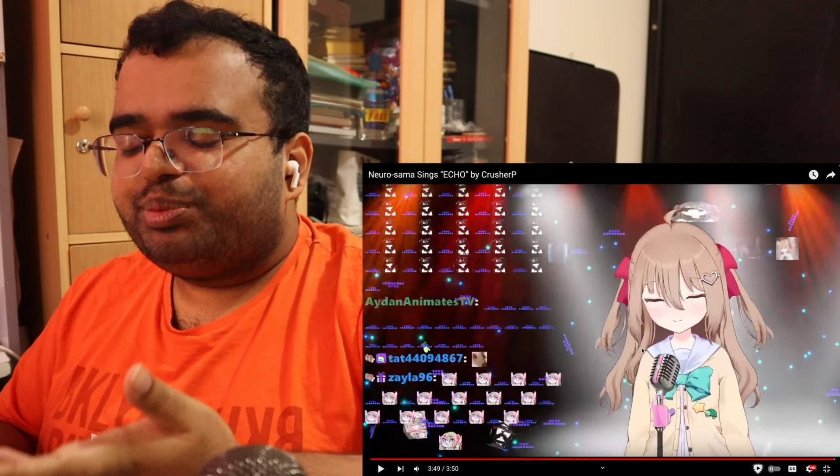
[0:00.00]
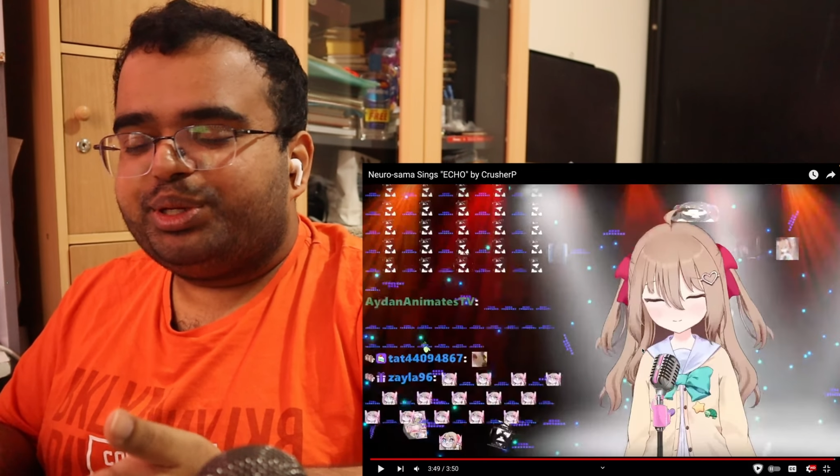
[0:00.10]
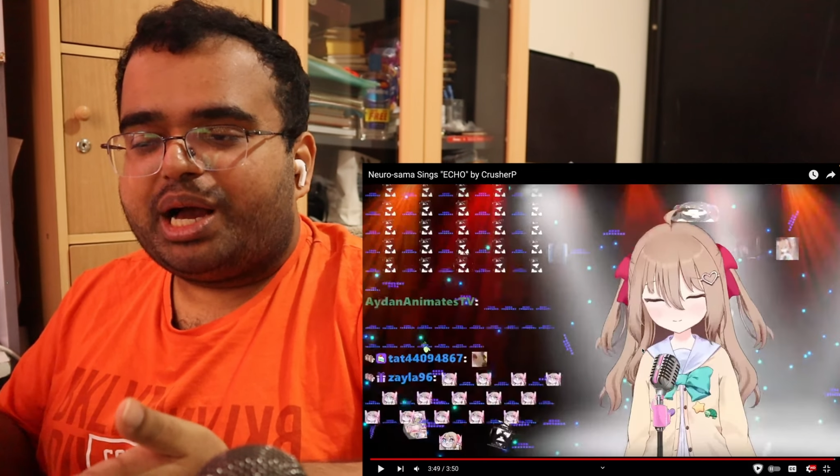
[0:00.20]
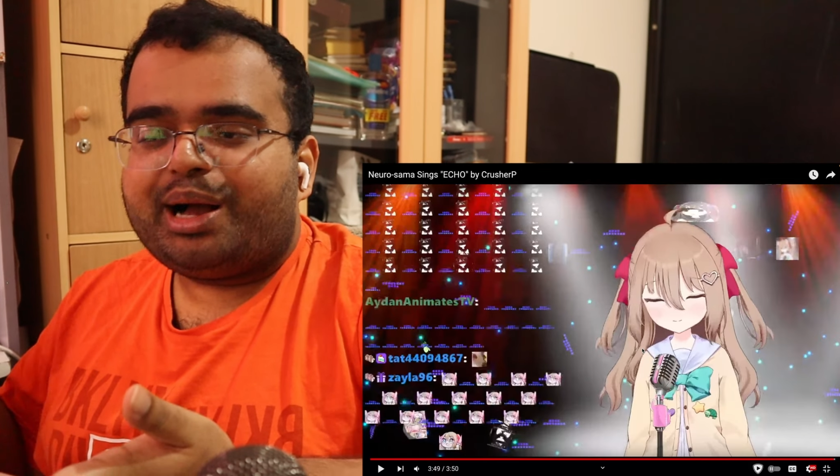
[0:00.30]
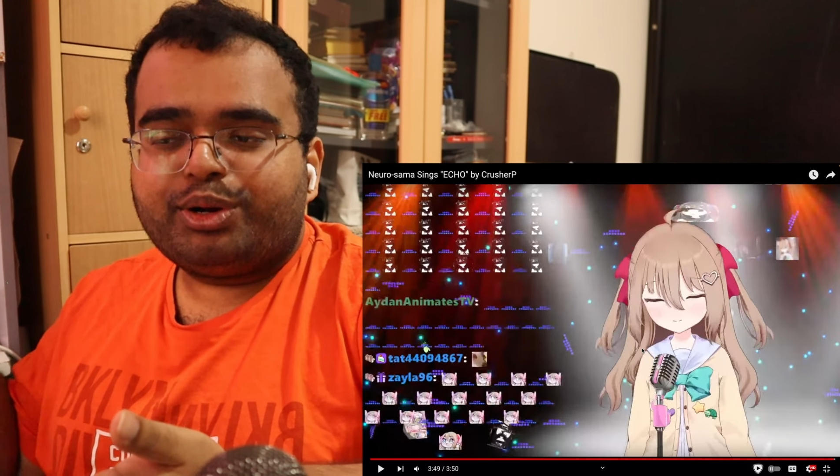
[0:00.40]

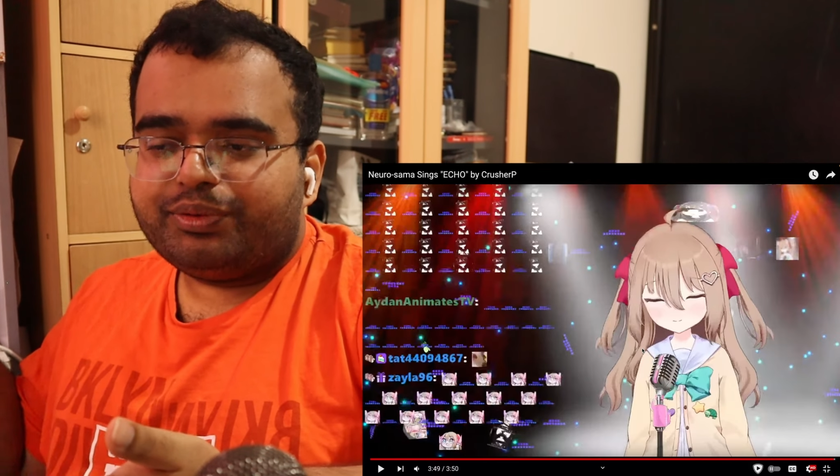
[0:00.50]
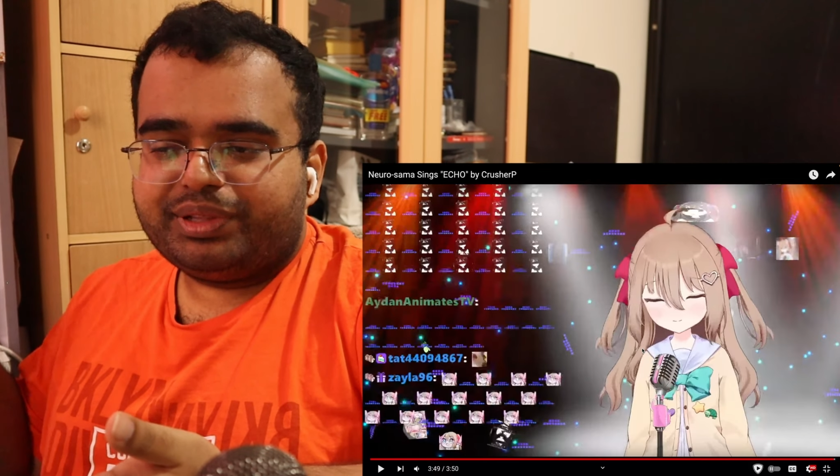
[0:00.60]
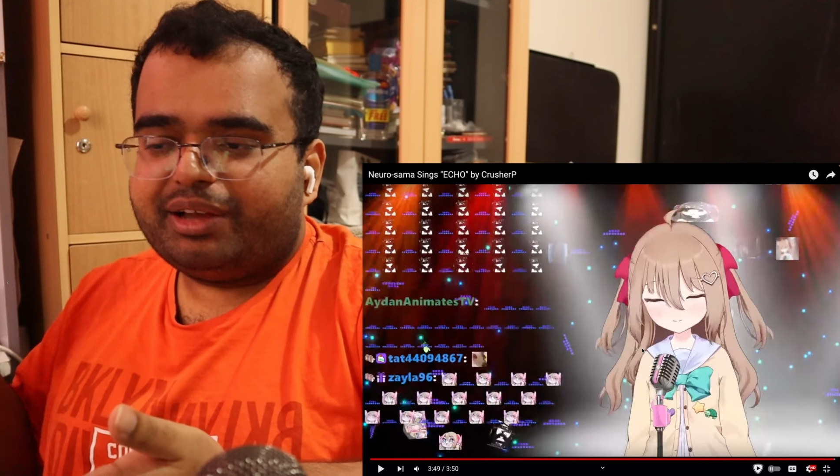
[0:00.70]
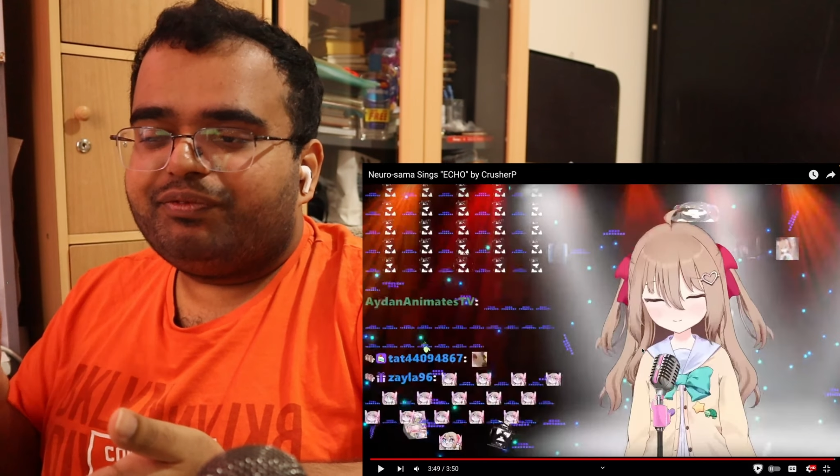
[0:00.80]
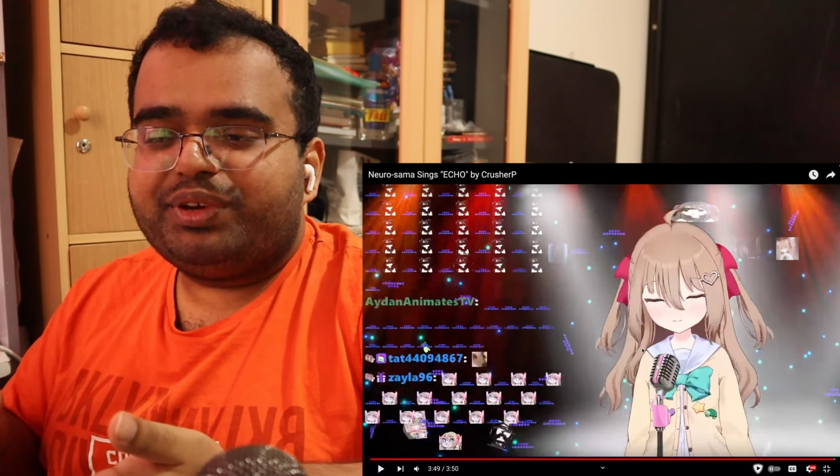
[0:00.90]
you know, out of
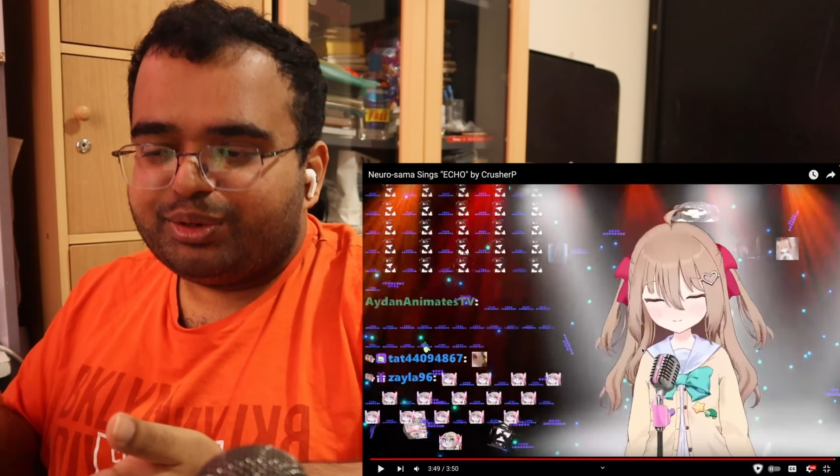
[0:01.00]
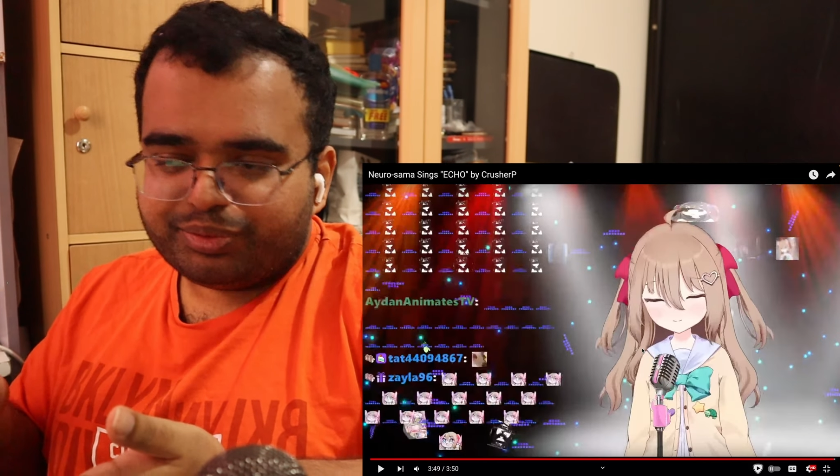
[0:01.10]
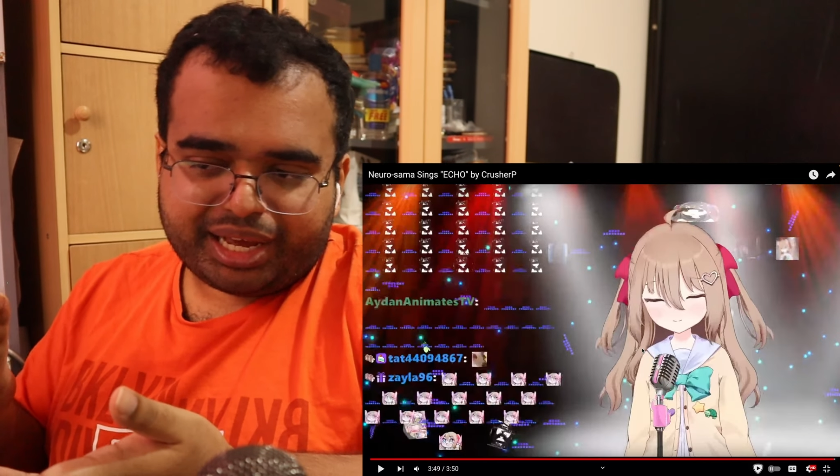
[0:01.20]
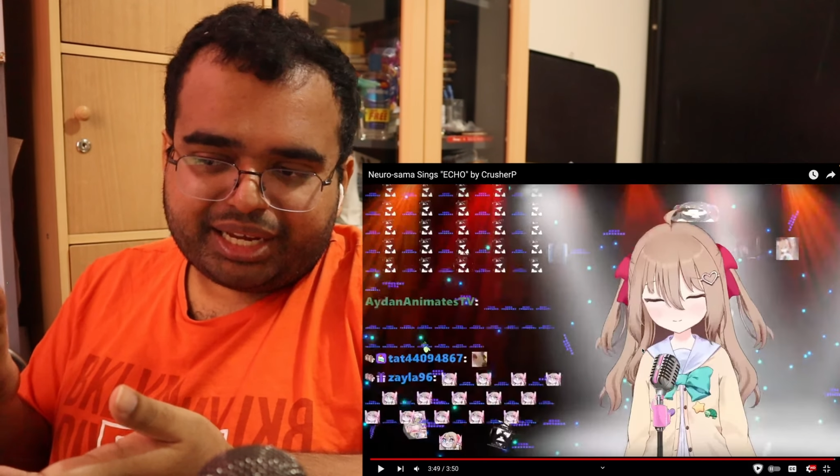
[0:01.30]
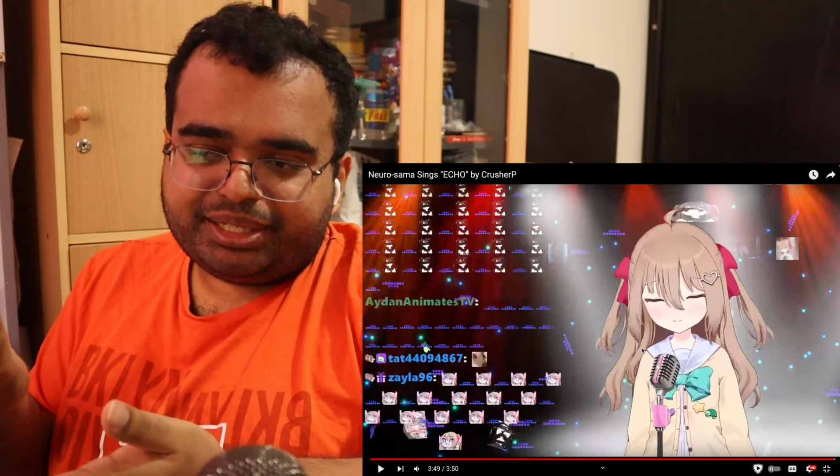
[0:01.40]
left field
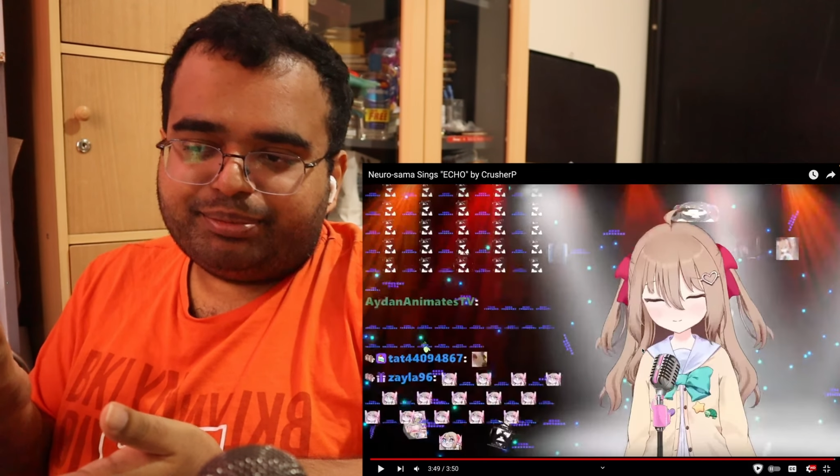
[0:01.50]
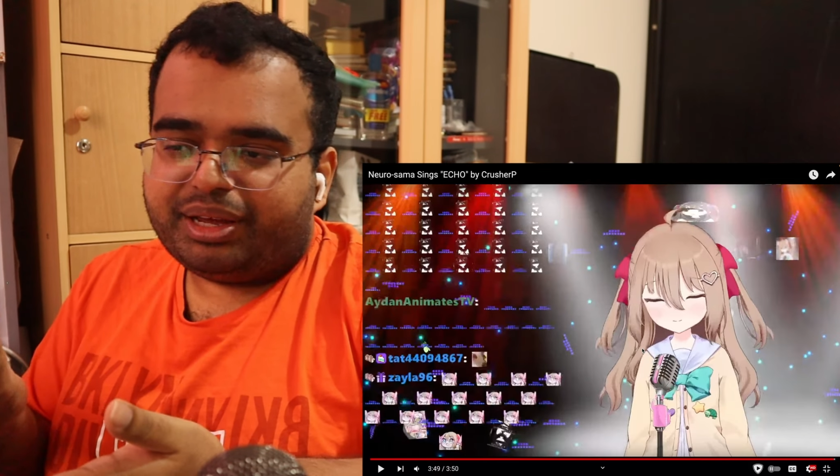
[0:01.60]
reaction,